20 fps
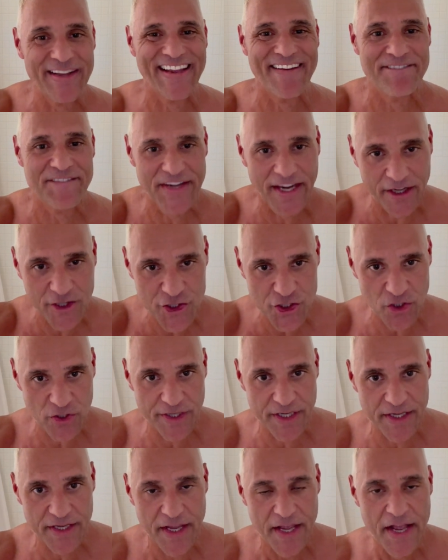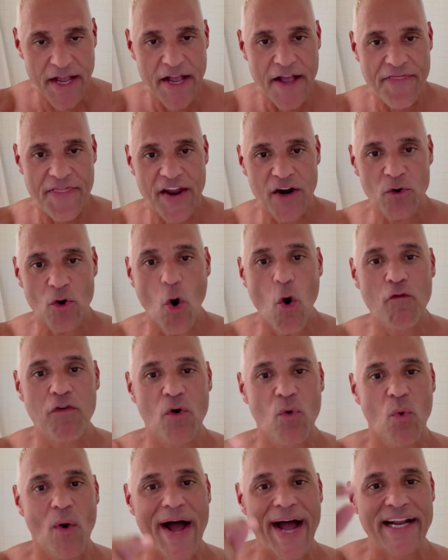eventually, and it
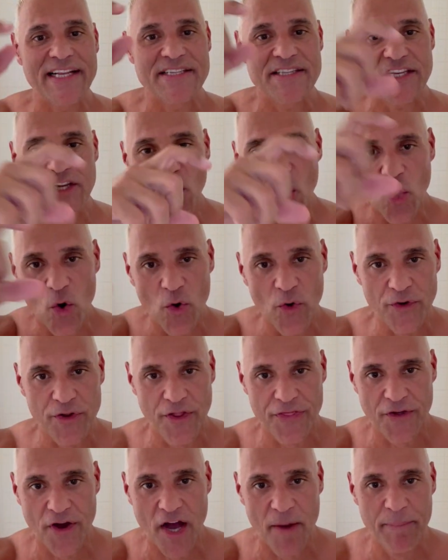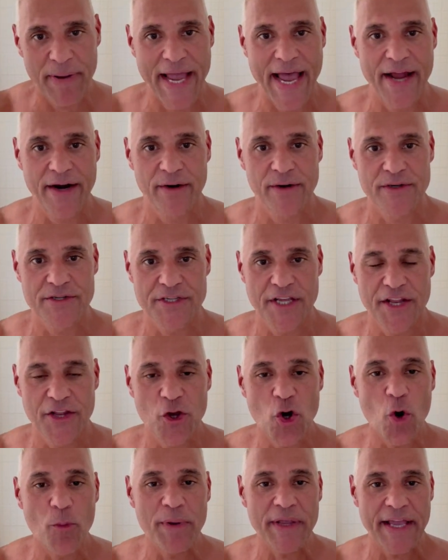overrides the old thought patterns, the
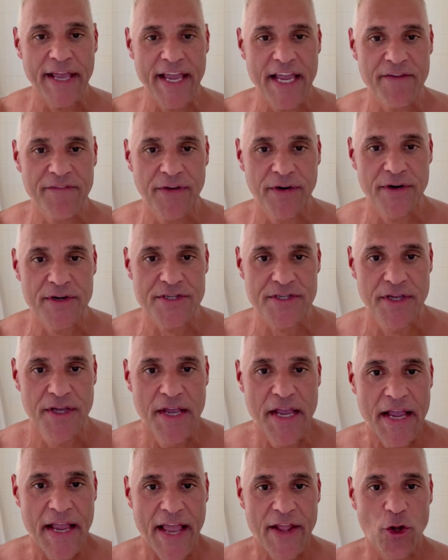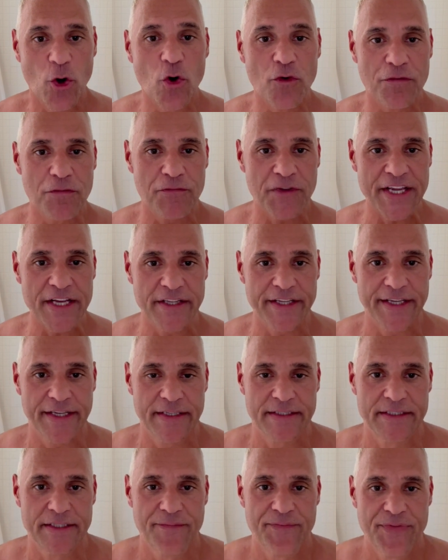old behaviors, the old feelings.
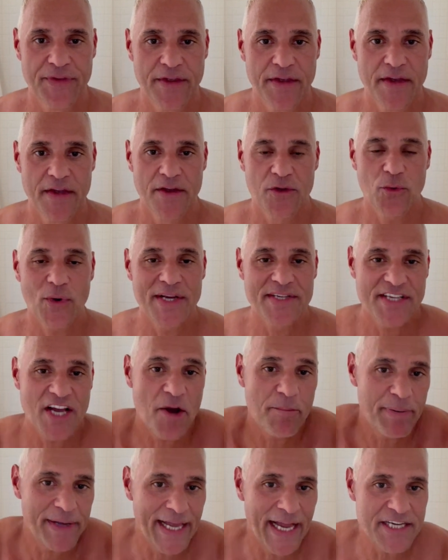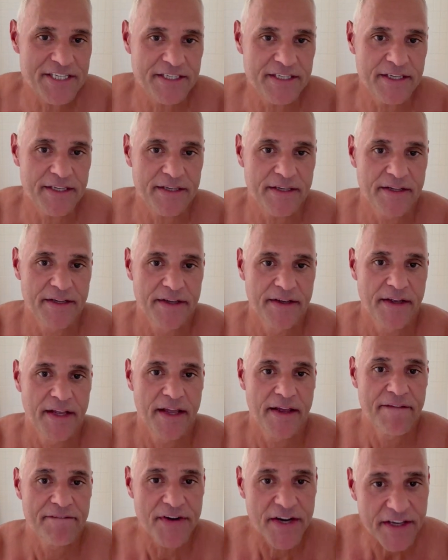Do I sound passionate?
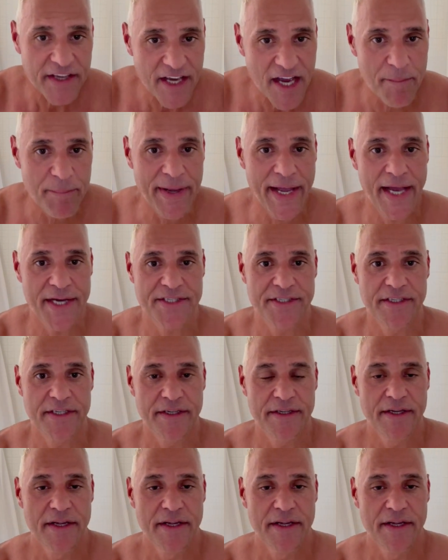Fuck yeah, I'm passionate.